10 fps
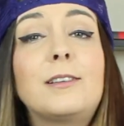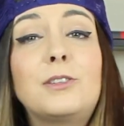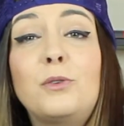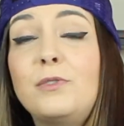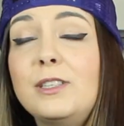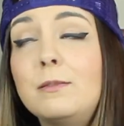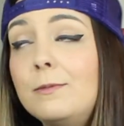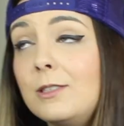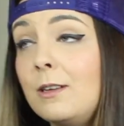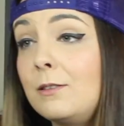Also,
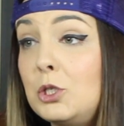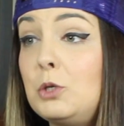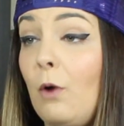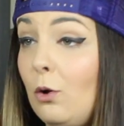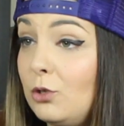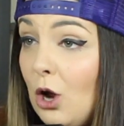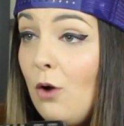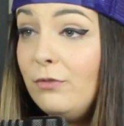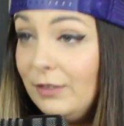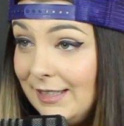
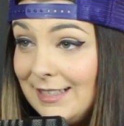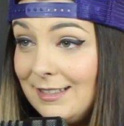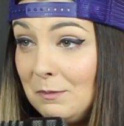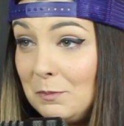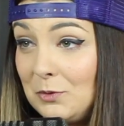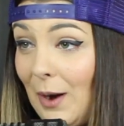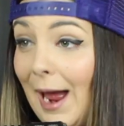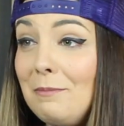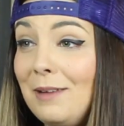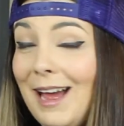don't forget to
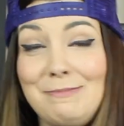subscribe.